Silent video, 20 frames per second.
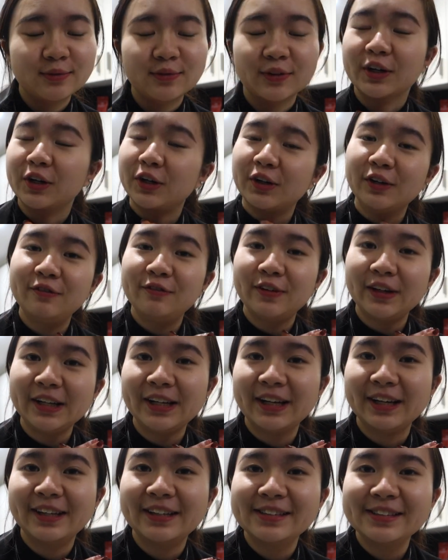for
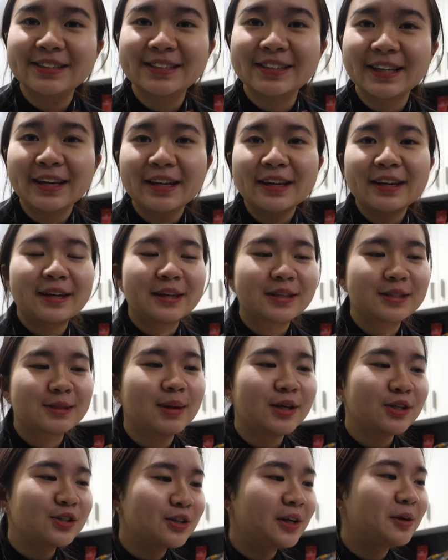convenience,
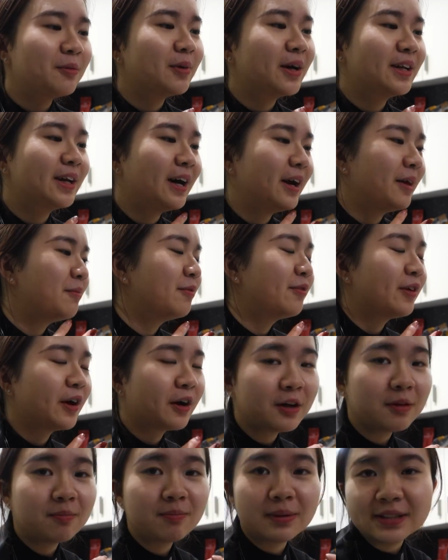especially when I'm
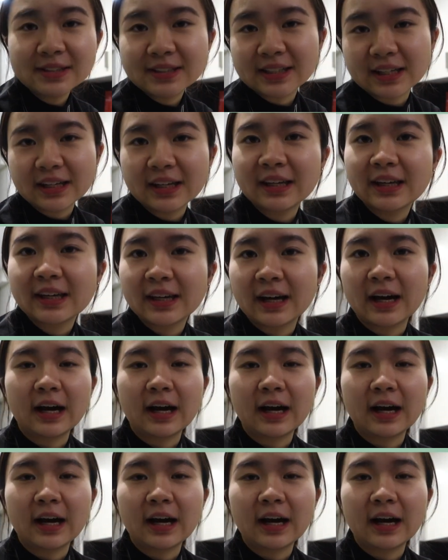very busy,